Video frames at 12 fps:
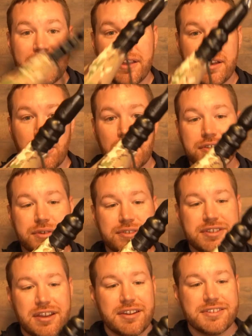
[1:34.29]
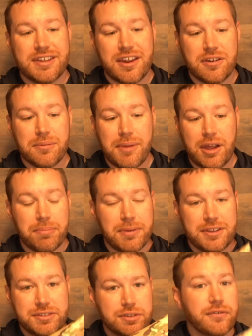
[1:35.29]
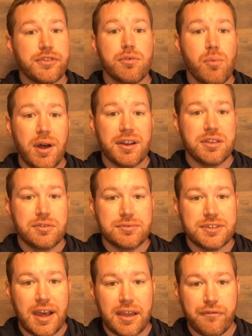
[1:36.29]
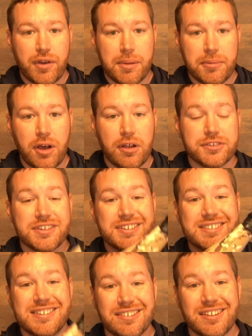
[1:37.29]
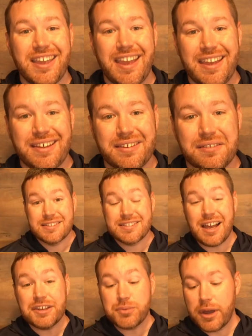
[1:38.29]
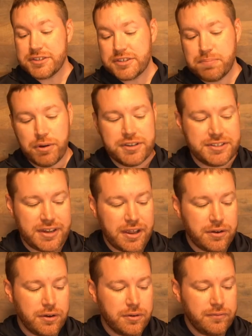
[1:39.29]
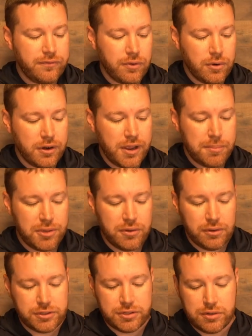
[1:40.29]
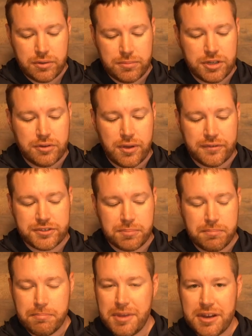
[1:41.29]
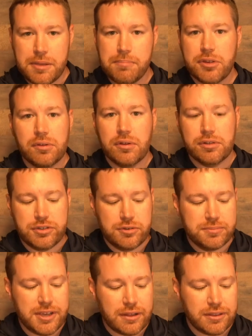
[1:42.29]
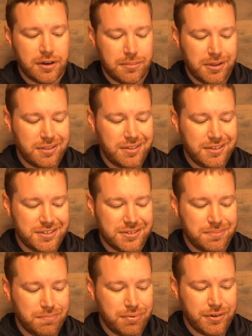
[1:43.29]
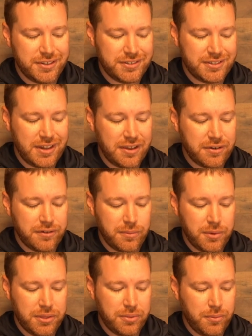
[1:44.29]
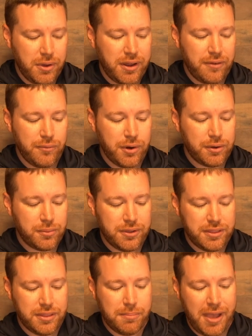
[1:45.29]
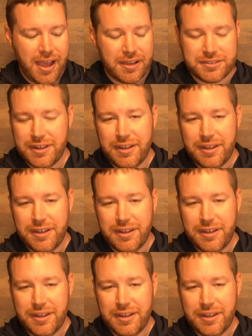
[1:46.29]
They also send a standard mouthpiece, so if you want to use diaphragm calls, you still can. Size-wise, it's pretty standard for a bugle tube. You do have some mini bugle tubes out there, but this is pretty standard with what I've worked with in the past.